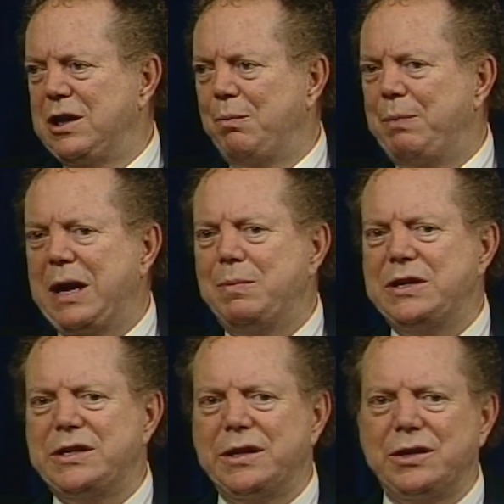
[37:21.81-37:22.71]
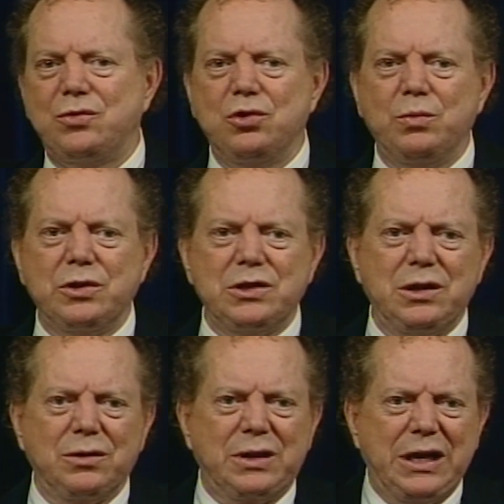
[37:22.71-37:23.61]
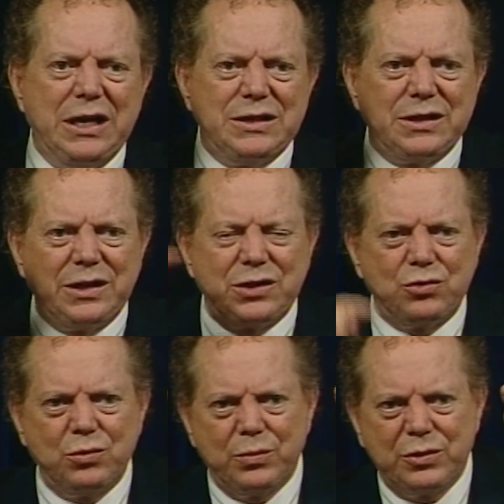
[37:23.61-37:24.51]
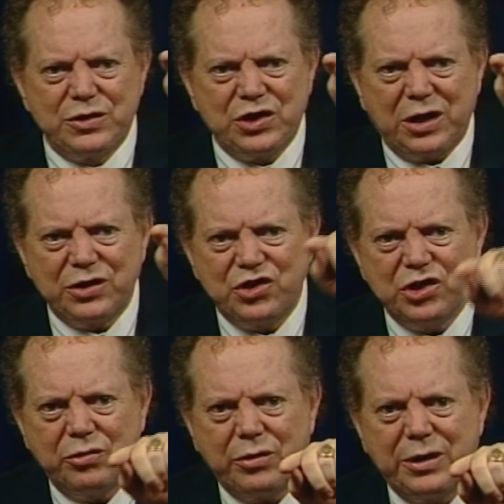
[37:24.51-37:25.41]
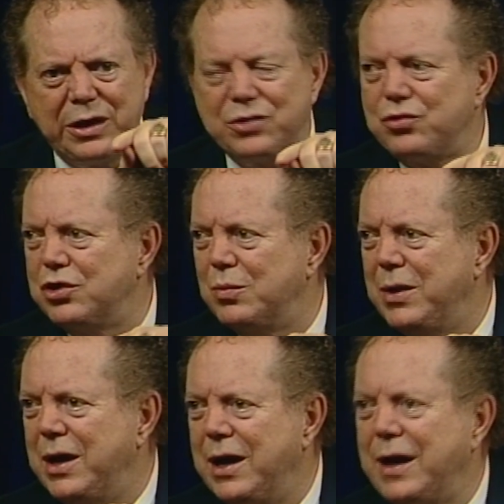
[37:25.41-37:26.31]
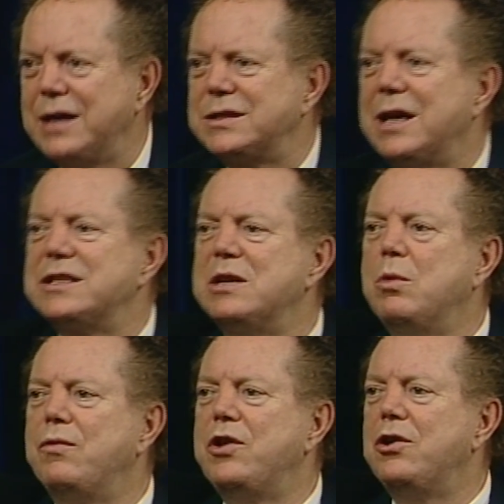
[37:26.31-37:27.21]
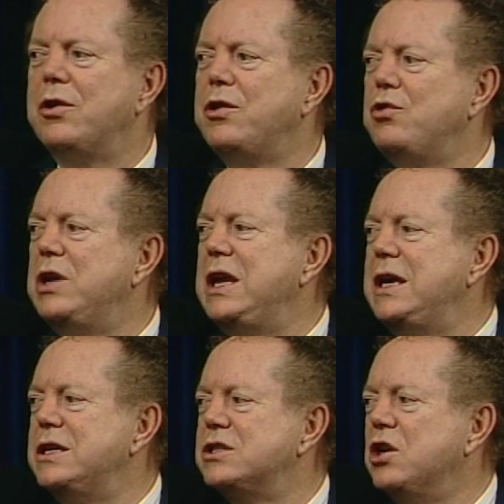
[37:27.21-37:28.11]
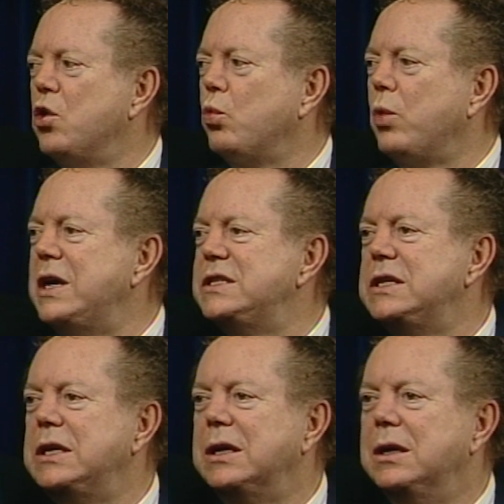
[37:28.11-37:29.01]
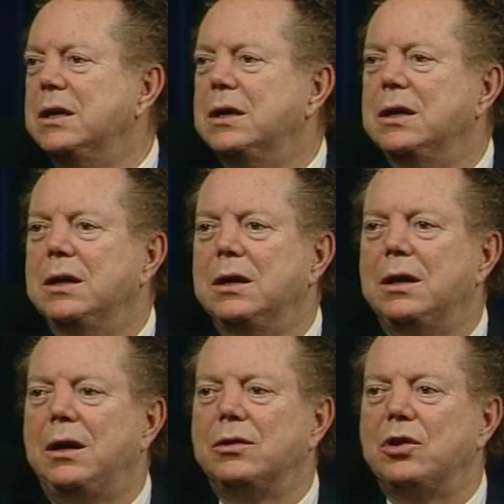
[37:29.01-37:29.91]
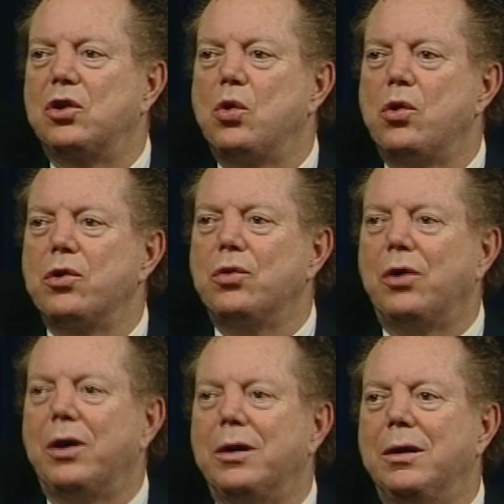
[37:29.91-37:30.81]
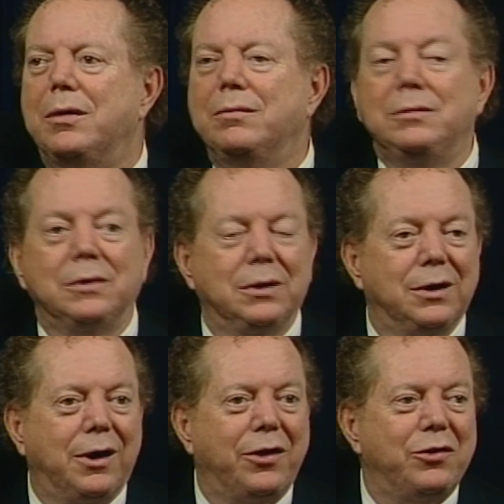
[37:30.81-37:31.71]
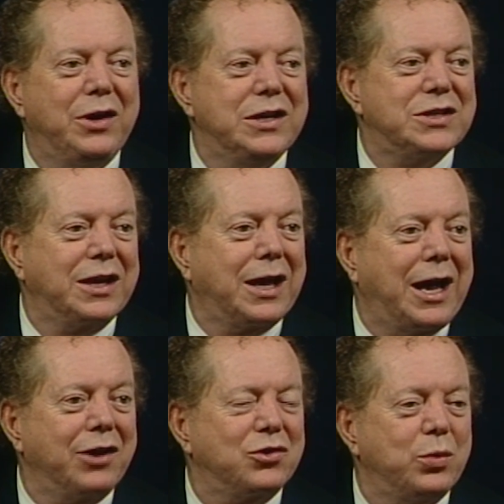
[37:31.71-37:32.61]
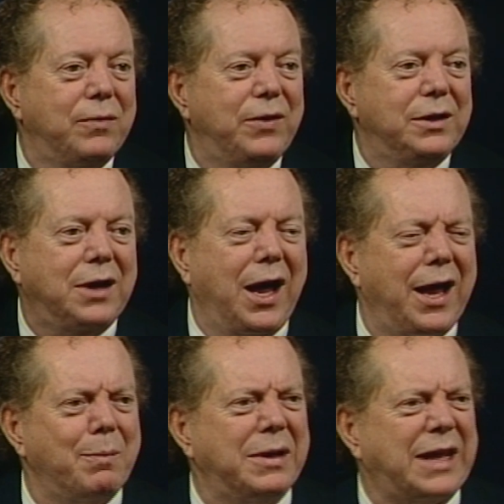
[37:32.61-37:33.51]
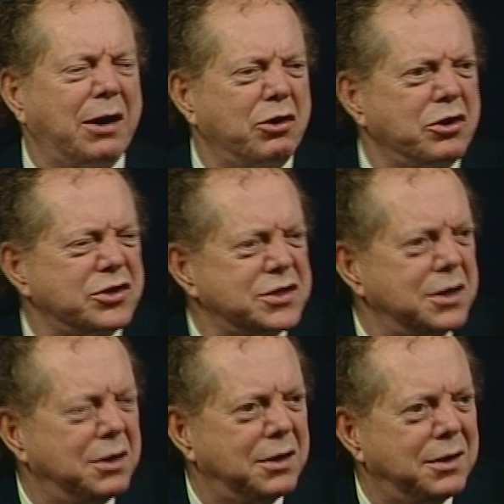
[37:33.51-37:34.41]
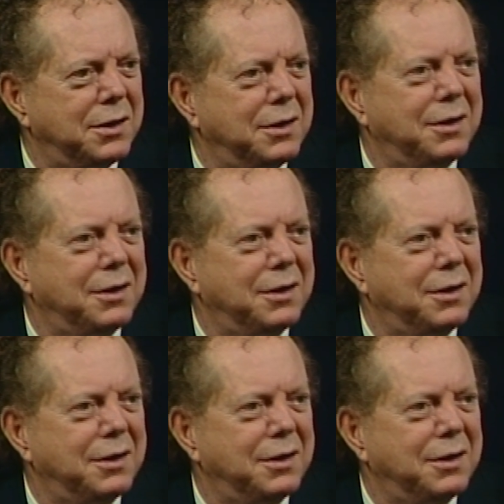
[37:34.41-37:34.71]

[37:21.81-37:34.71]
There's little babies in this room. There's little kids in this room. There's young children in this room. And I saw some over here on their knees racing along the corridor on their knees. And I thought, how terrific. God, I bet that hurts me.